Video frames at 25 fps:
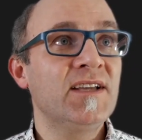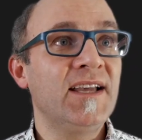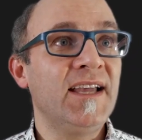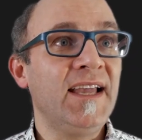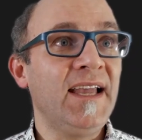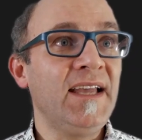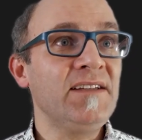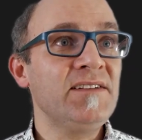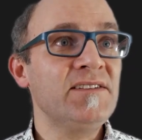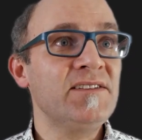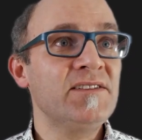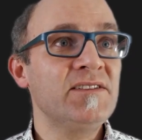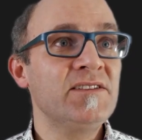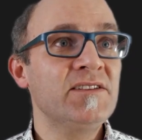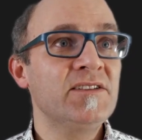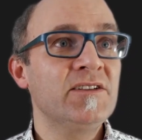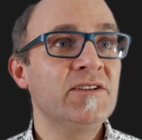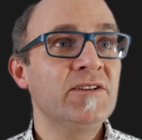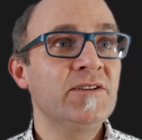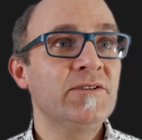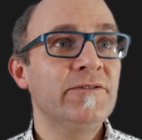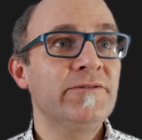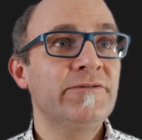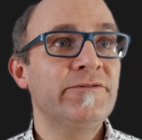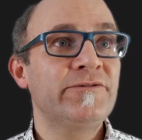s
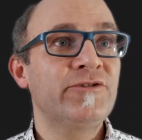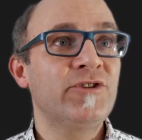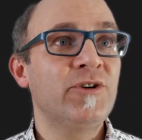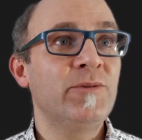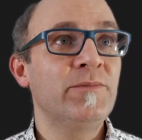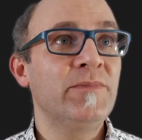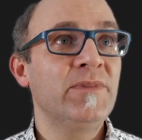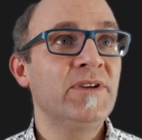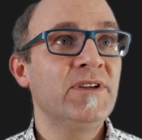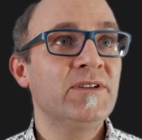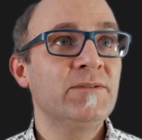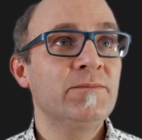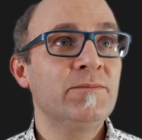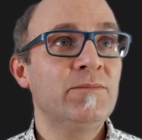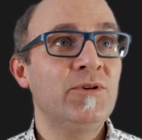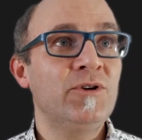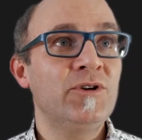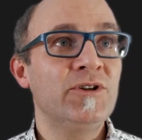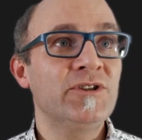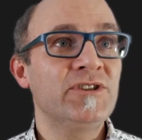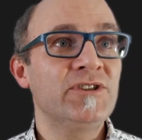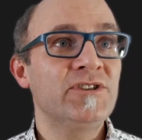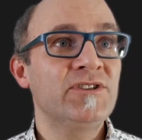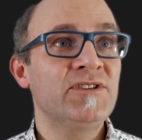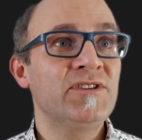from
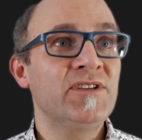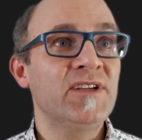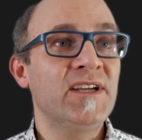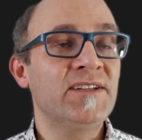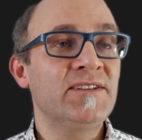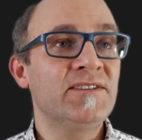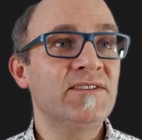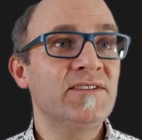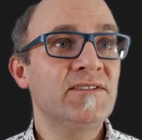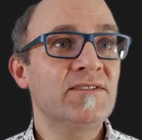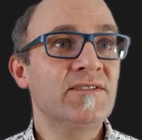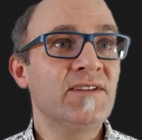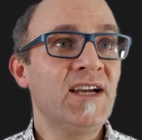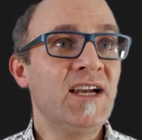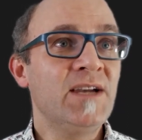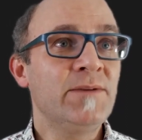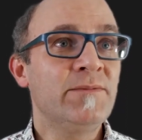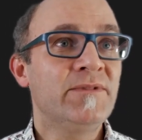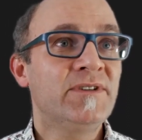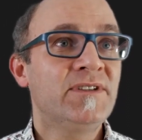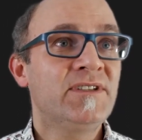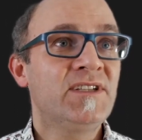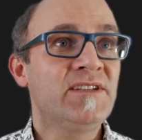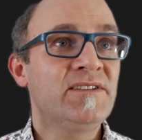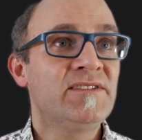point at time
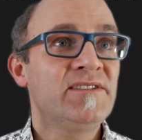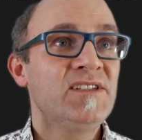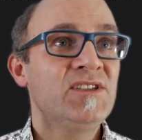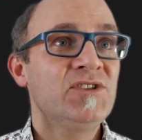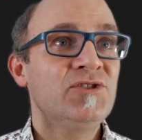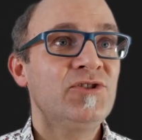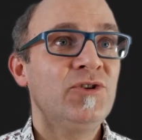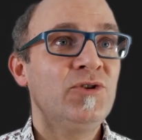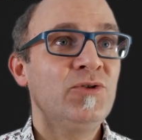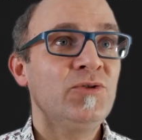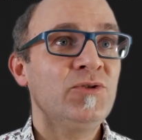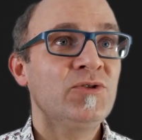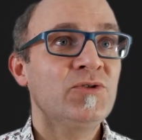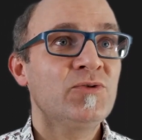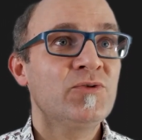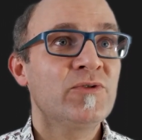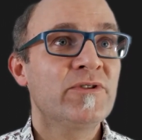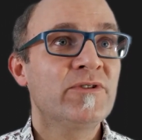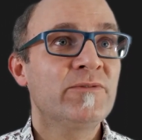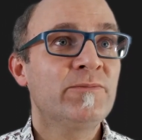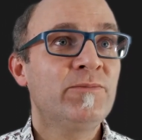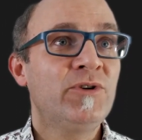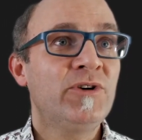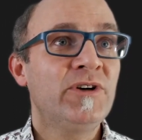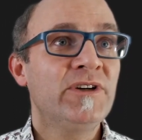t0 to
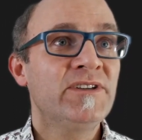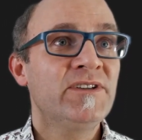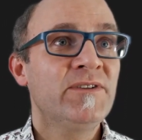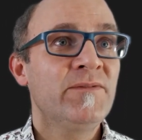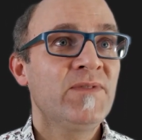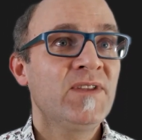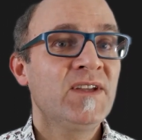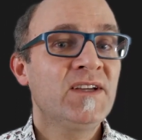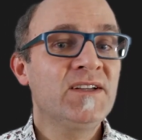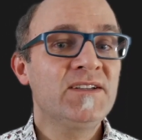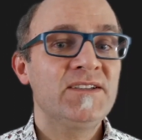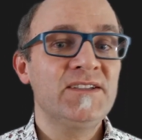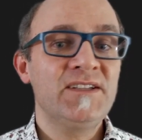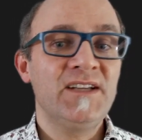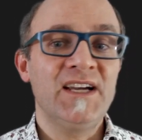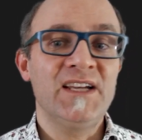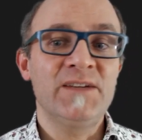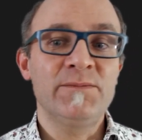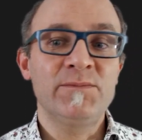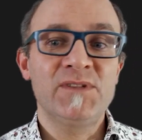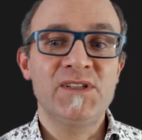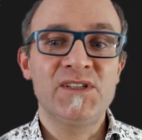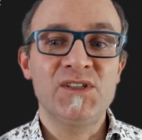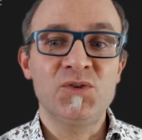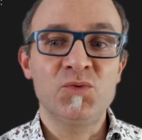the point
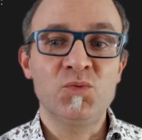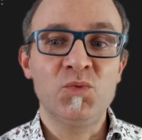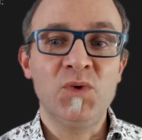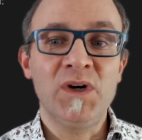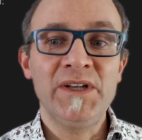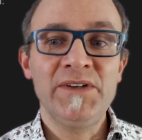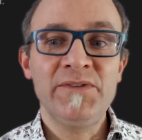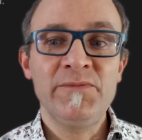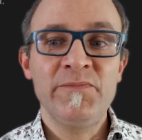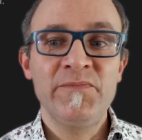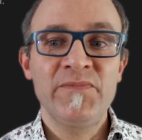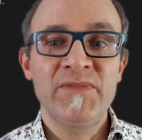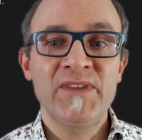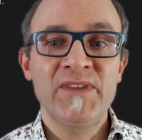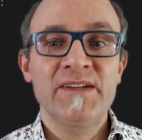time t1,